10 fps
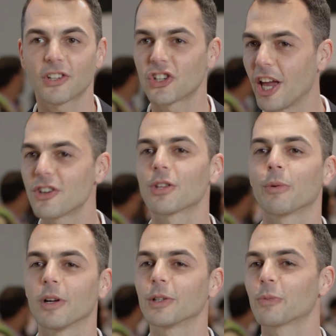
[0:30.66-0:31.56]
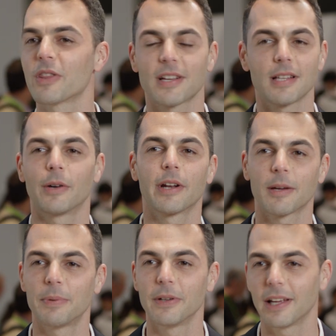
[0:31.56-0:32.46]
to change the world with
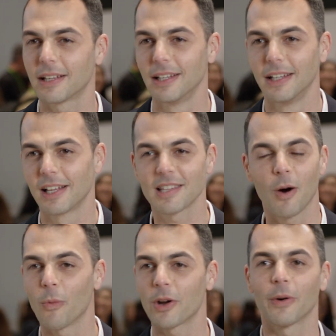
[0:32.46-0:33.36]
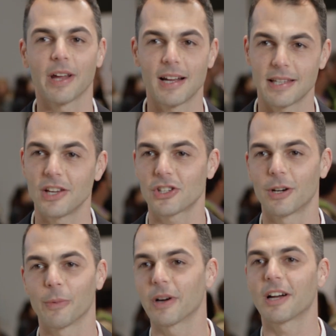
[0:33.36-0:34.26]
accelerated computing, it's not one
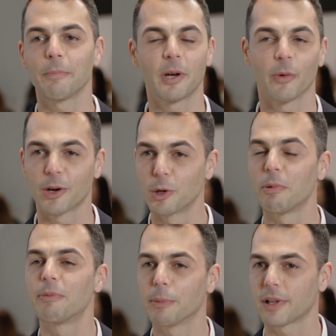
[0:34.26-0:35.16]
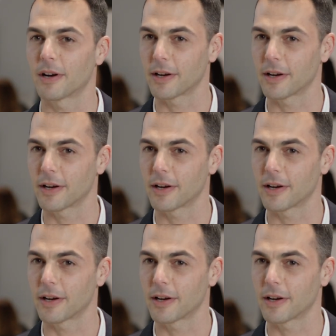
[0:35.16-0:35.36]
organization or one company, one group of people that are